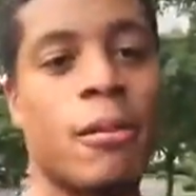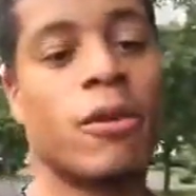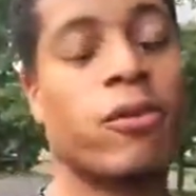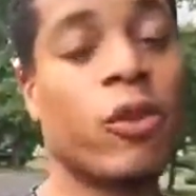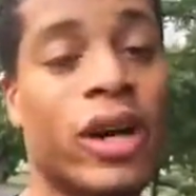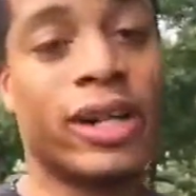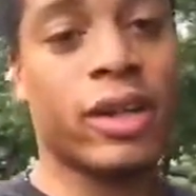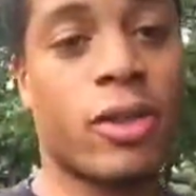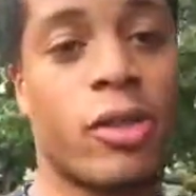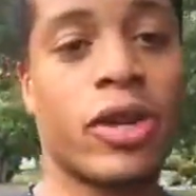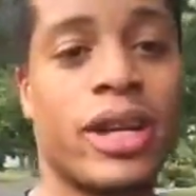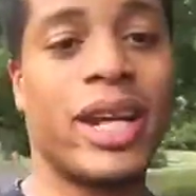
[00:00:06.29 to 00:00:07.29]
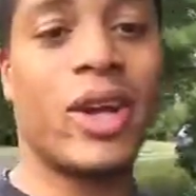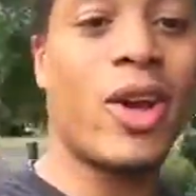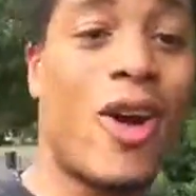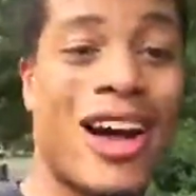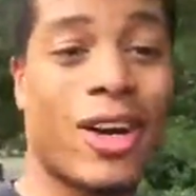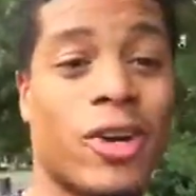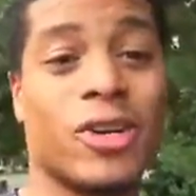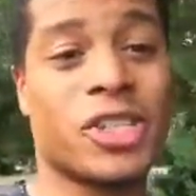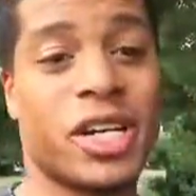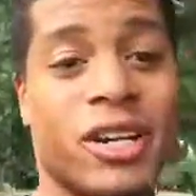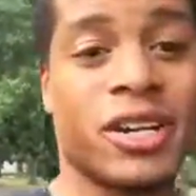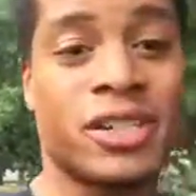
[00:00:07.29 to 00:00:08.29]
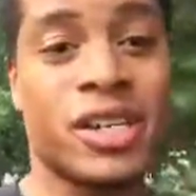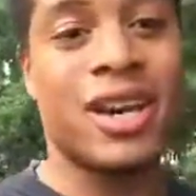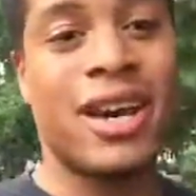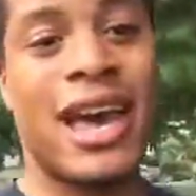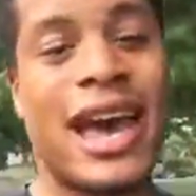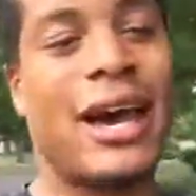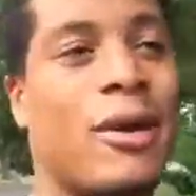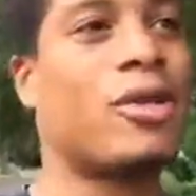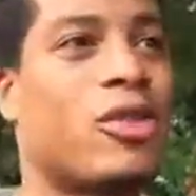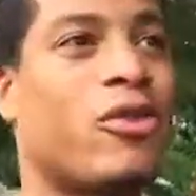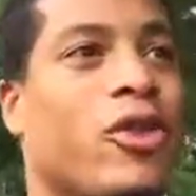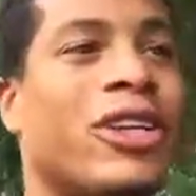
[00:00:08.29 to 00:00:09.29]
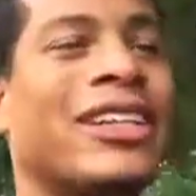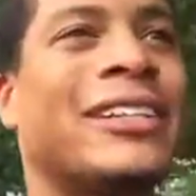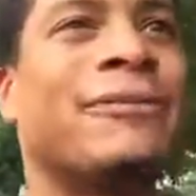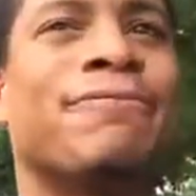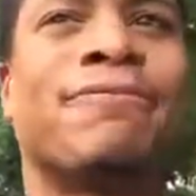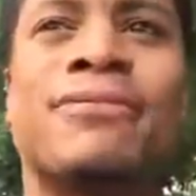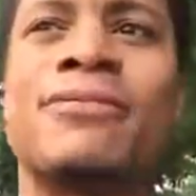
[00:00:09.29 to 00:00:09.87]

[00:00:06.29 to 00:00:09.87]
Before I did the 30-day no alcohol challenge, I was feeling,